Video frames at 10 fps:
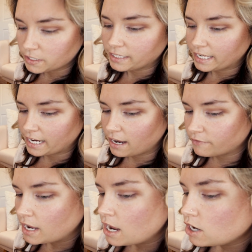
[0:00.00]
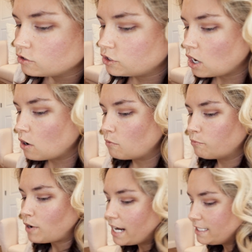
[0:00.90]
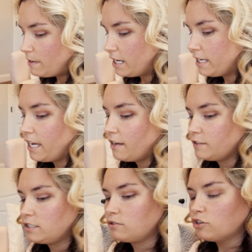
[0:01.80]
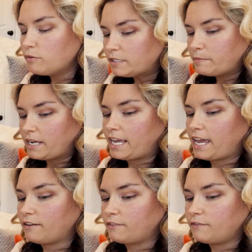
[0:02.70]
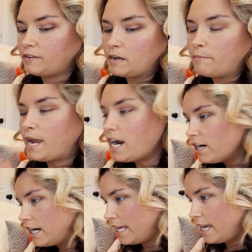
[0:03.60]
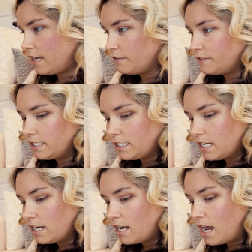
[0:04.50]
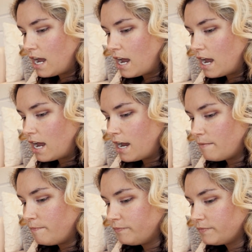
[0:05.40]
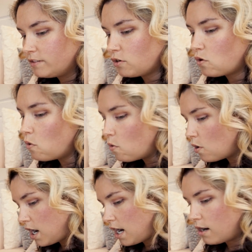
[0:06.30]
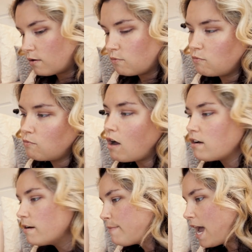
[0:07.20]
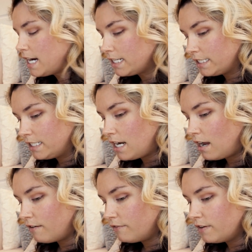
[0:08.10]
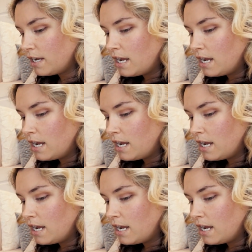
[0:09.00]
wasn't thinking of. So bridesmaid gifts, groomsmen gifts, parent gifts, um, decor, welcome bag stuff,